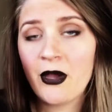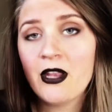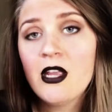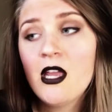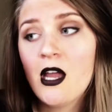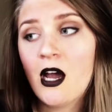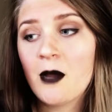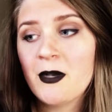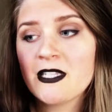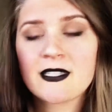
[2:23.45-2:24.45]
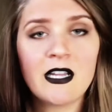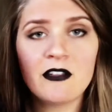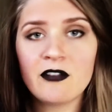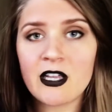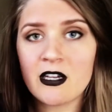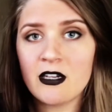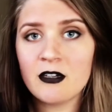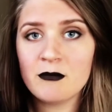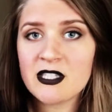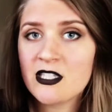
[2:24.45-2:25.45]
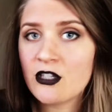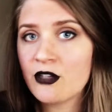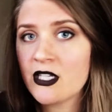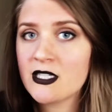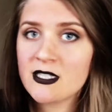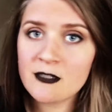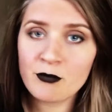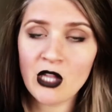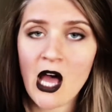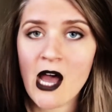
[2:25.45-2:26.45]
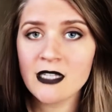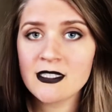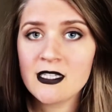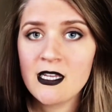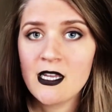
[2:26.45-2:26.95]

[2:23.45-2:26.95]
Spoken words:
But it is kind of like a mysterious plot.